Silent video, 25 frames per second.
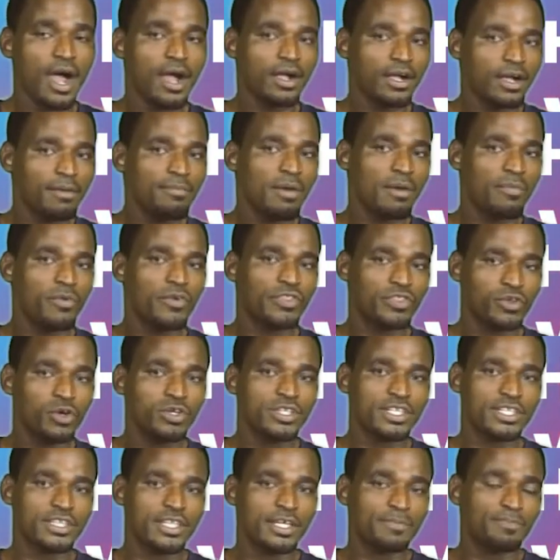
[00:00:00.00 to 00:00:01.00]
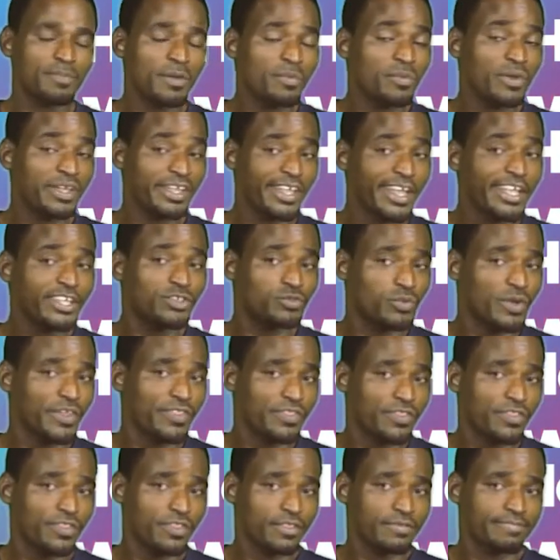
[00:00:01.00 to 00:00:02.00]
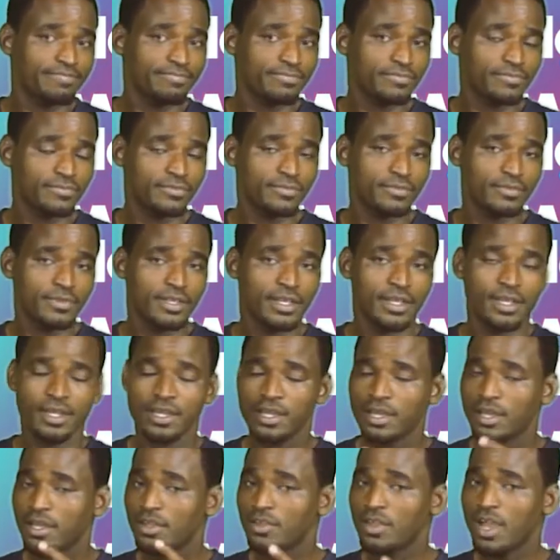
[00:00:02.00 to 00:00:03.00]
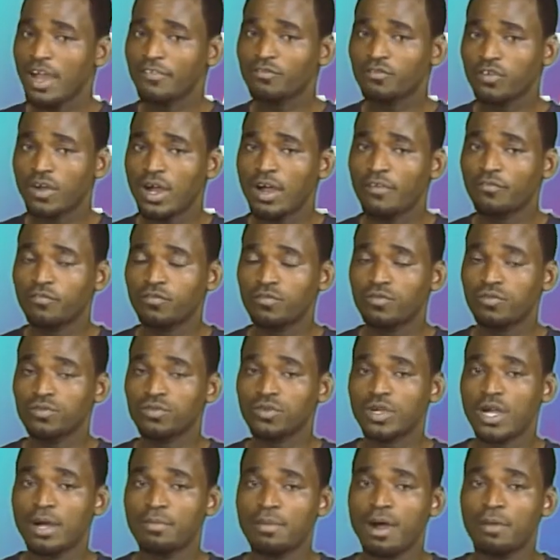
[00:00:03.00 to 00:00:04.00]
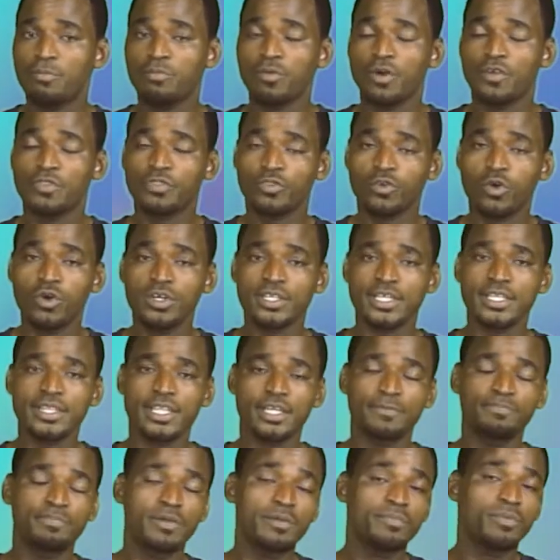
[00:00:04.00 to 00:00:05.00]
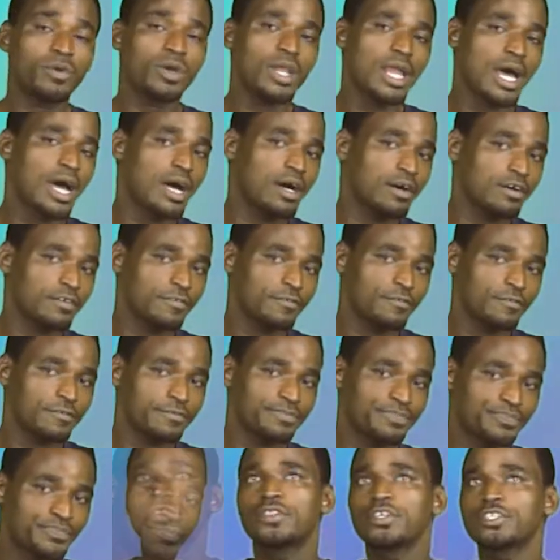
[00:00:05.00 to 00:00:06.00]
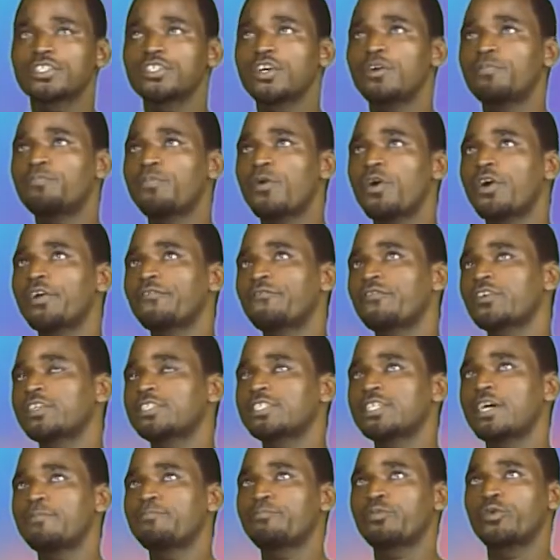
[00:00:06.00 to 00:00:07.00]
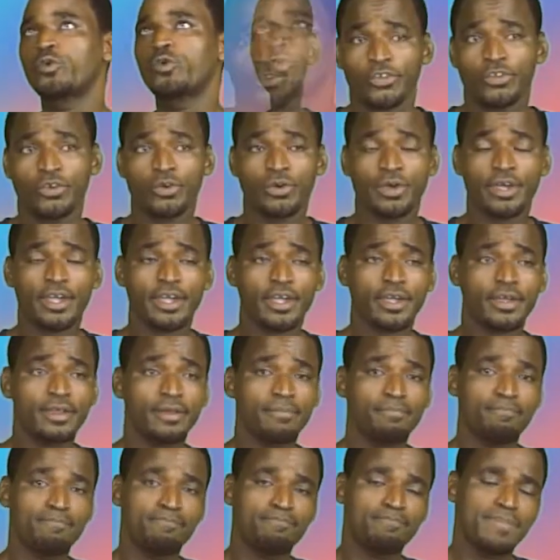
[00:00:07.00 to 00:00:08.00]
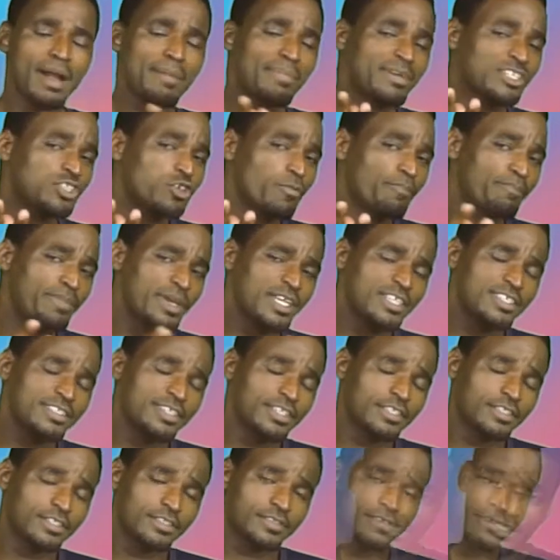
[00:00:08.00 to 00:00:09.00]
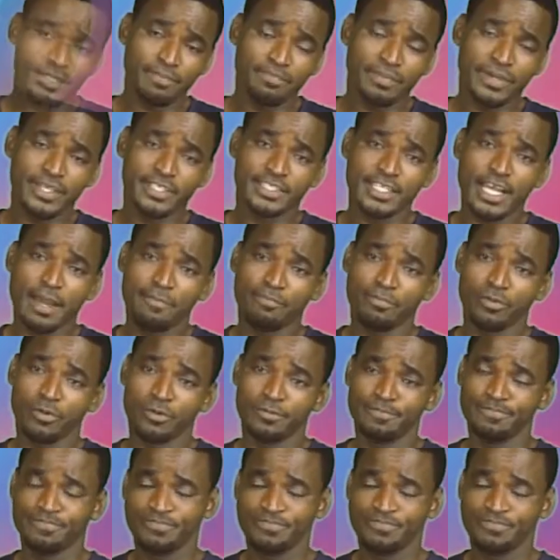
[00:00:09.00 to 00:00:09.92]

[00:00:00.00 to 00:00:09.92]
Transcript: come up with content that people engage with? You have to come up with content that people love. There's no point, for example, you're in barbershop business, simple example.